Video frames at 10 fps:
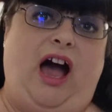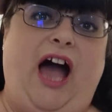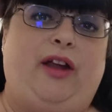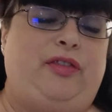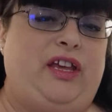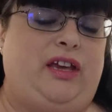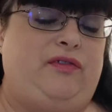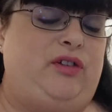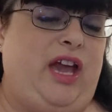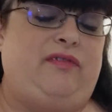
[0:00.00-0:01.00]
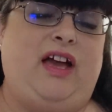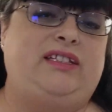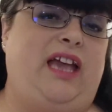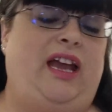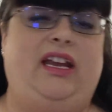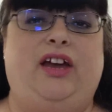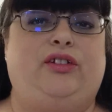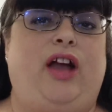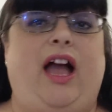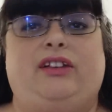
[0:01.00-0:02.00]
I don't think if you gave that to any
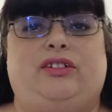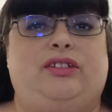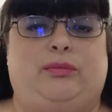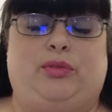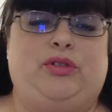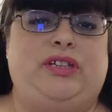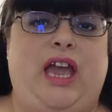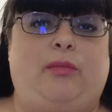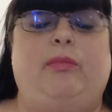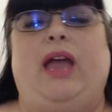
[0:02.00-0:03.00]
other actor than Bruce Campbell,